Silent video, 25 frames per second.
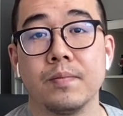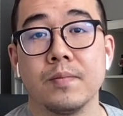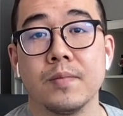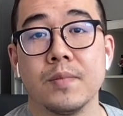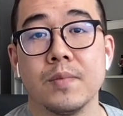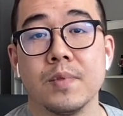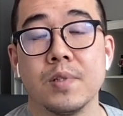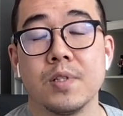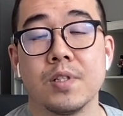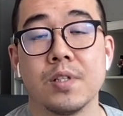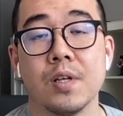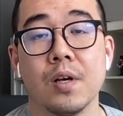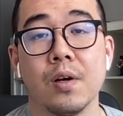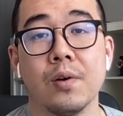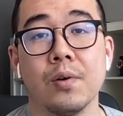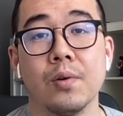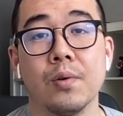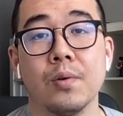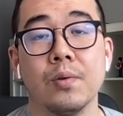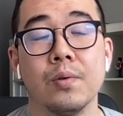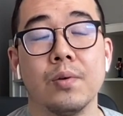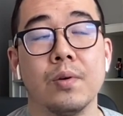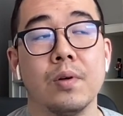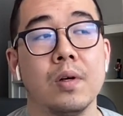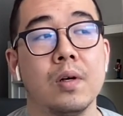So
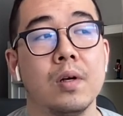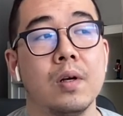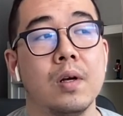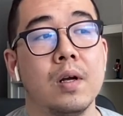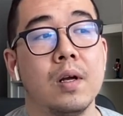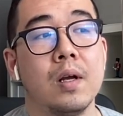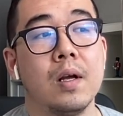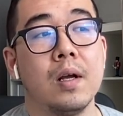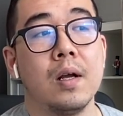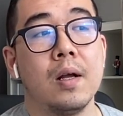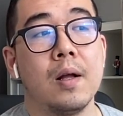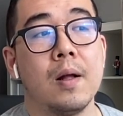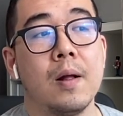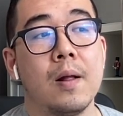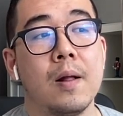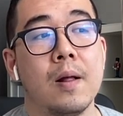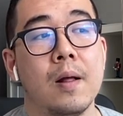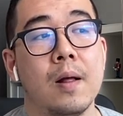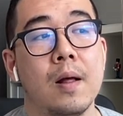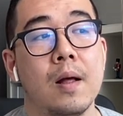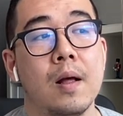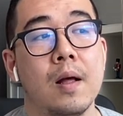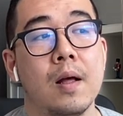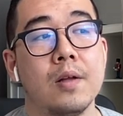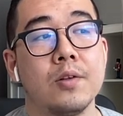
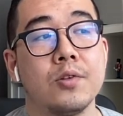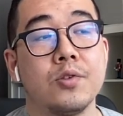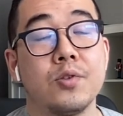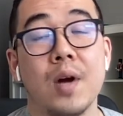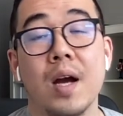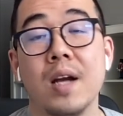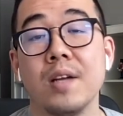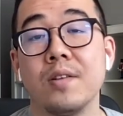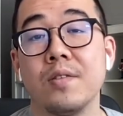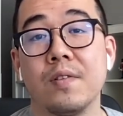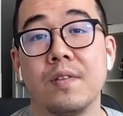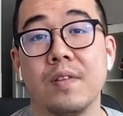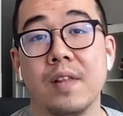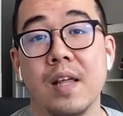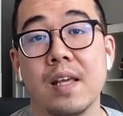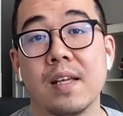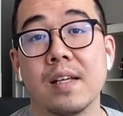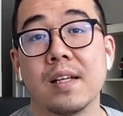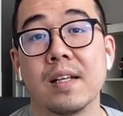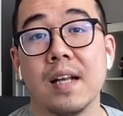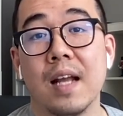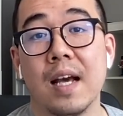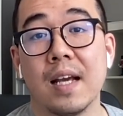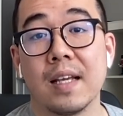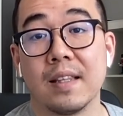try to
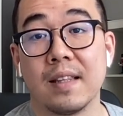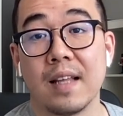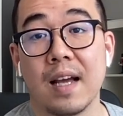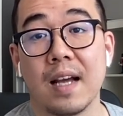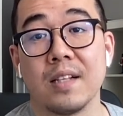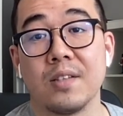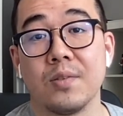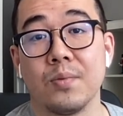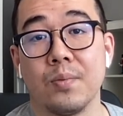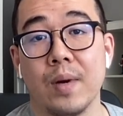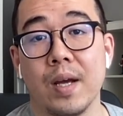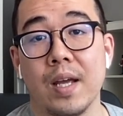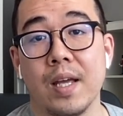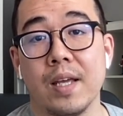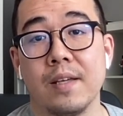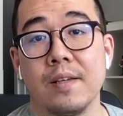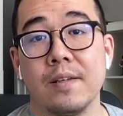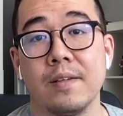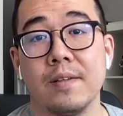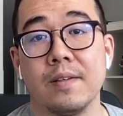think like that way,